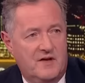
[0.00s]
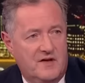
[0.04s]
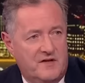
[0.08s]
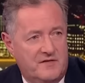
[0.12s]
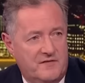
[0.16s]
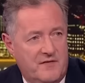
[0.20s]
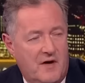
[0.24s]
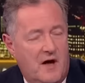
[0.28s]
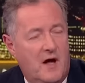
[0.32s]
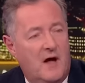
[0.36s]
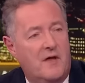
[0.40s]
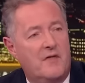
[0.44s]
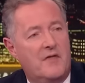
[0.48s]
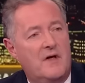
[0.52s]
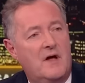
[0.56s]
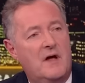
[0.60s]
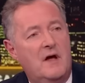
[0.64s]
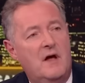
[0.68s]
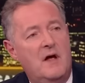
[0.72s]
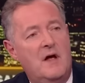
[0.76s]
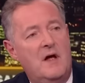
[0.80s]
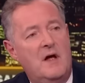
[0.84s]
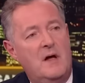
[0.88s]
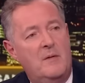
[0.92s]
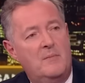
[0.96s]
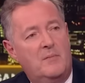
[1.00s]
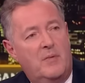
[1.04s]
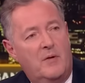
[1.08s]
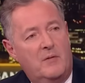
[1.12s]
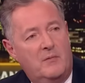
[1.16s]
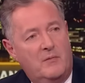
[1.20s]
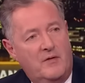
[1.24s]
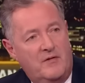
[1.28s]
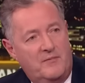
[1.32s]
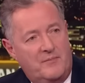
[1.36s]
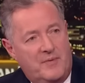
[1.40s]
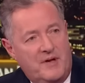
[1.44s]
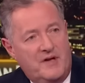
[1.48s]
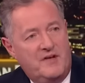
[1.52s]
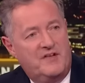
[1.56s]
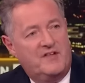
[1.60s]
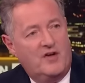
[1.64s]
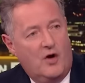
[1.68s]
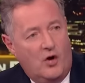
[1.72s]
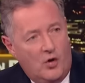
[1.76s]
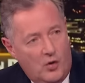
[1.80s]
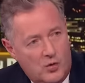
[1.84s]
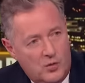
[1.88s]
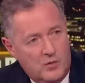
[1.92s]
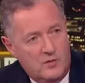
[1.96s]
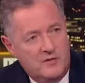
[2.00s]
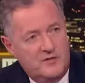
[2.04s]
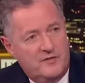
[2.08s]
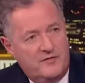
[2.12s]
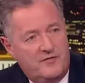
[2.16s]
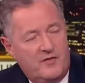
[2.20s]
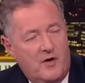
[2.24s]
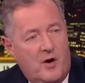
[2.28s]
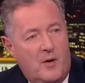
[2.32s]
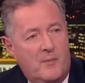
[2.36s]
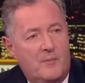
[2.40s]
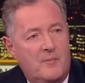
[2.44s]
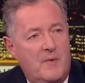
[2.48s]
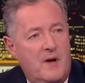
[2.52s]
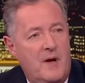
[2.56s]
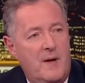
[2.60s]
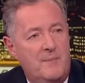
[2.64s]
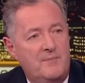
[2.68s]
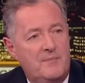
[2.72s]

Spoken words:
his father, but we've been told from